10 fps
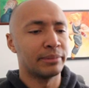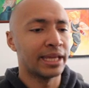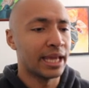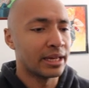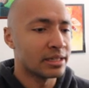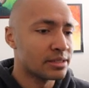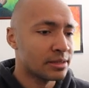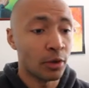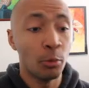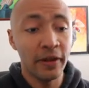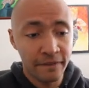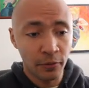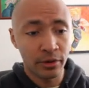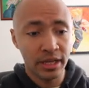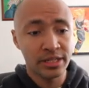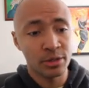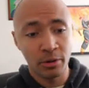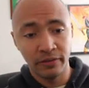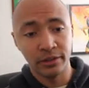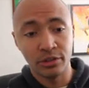mechanics. Wave 40 is
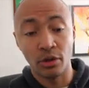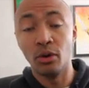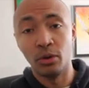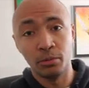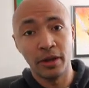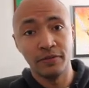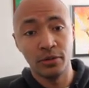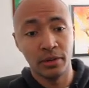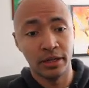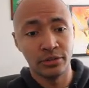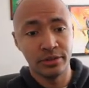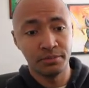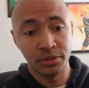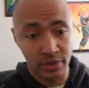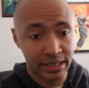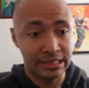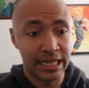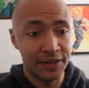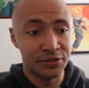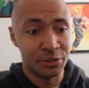equivalent to the old wave 200. So that
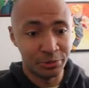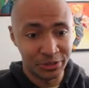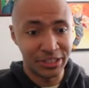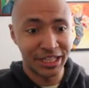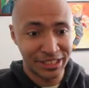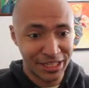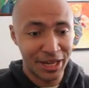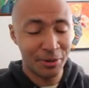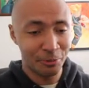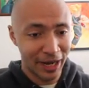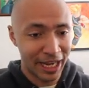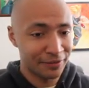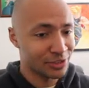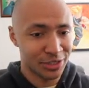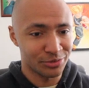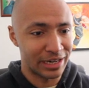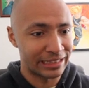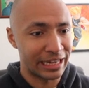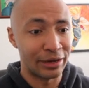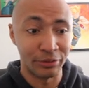saves you 60 waves just right
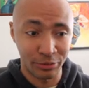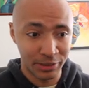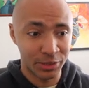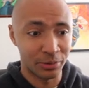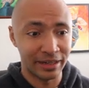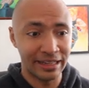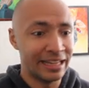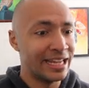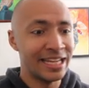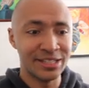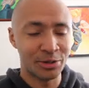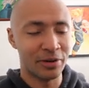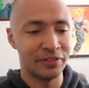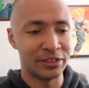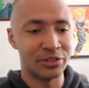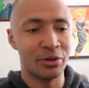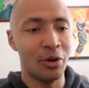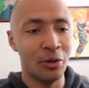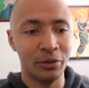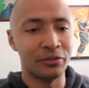there. And 320 is equivalent to
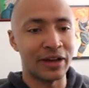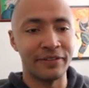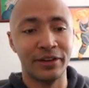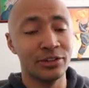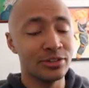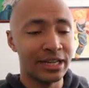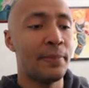old 500.